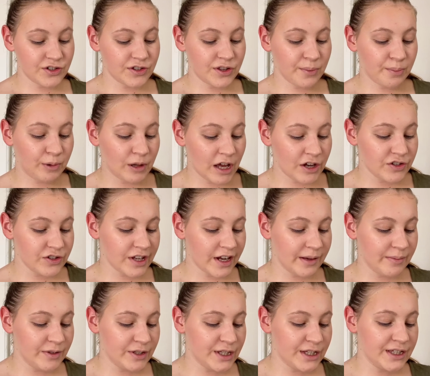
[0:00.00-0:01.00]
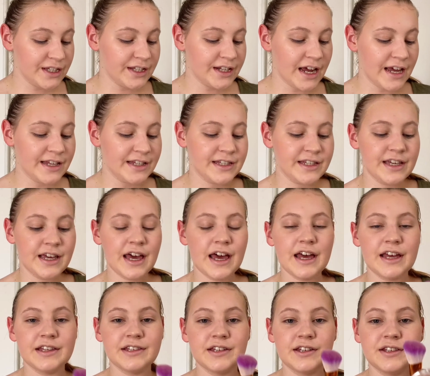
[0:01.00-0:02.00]
The blush that I'm using today is the
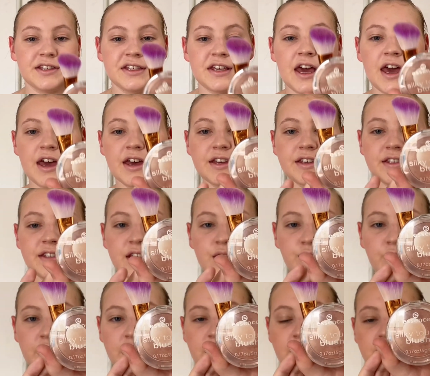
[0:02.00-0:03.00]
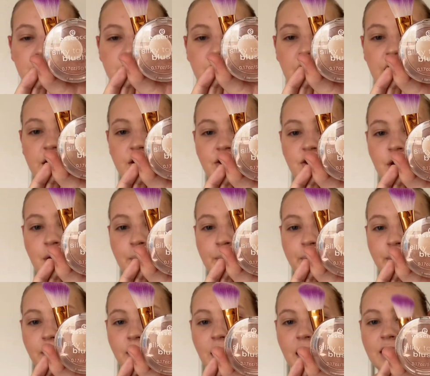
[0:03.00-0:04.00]
Essence Silky Touch
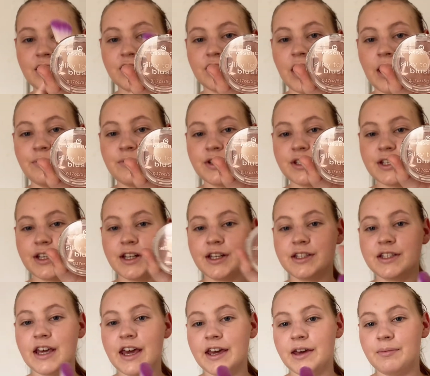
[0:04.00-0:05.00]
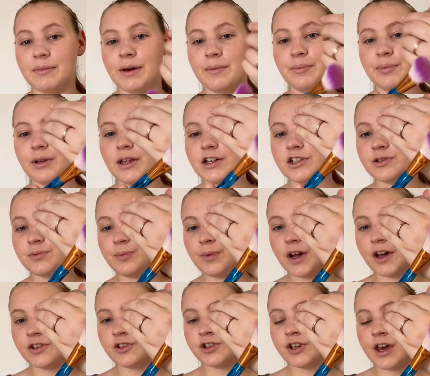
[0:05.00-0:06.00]
Blush. I'm just going to take my blush
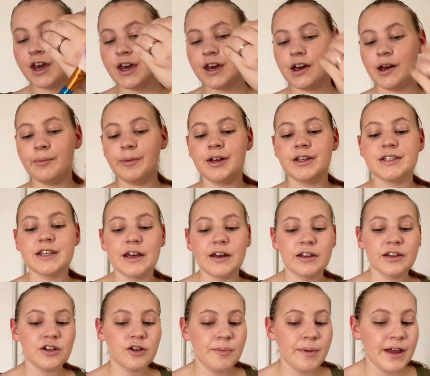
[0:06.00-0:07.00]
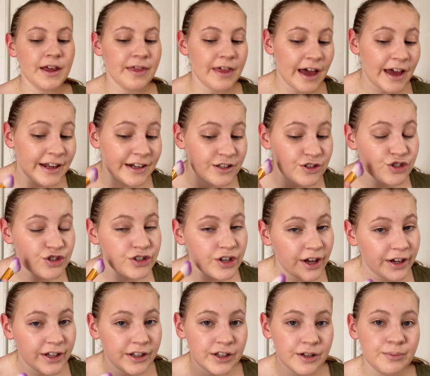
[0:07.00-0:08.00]
brush. I'm going to take a little bit of that and in
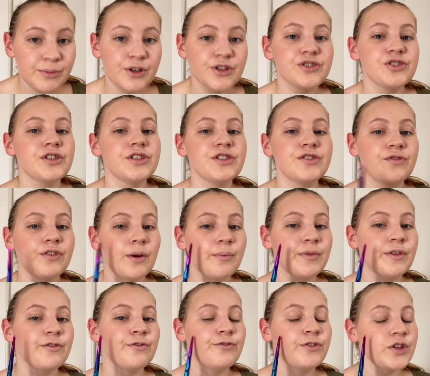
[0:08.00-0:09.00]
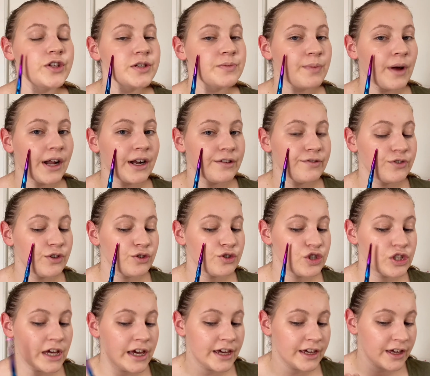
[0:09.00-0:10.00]
circular motions from the fullest part of your
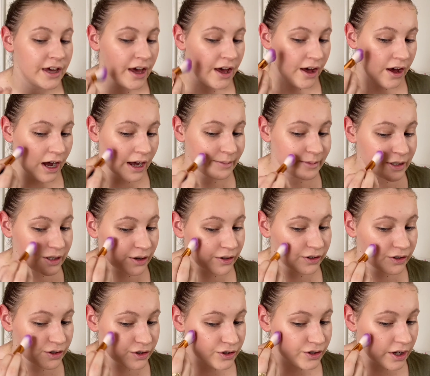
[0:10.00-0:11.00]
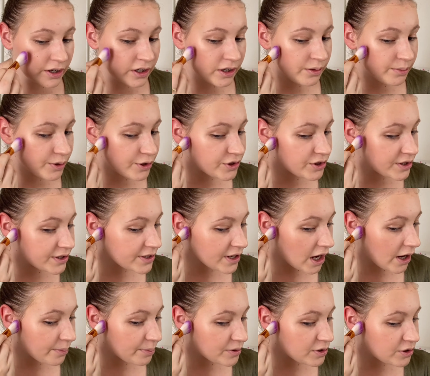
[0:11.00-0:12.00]
cheek, I'm just going to do circular motions
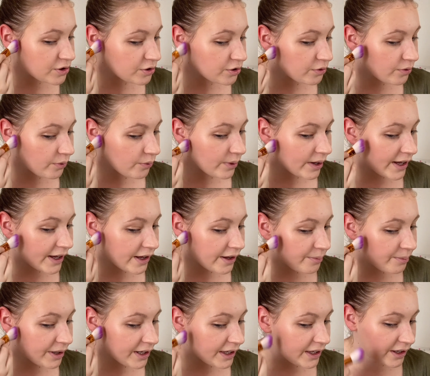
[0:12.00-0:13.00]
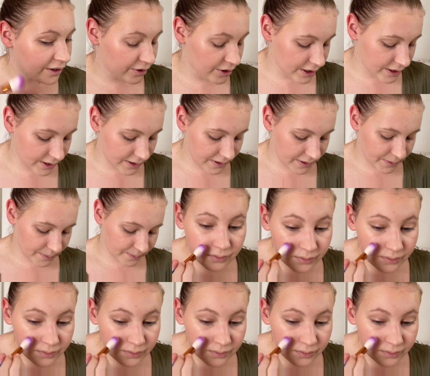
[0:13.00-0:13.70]
up to where my ear is.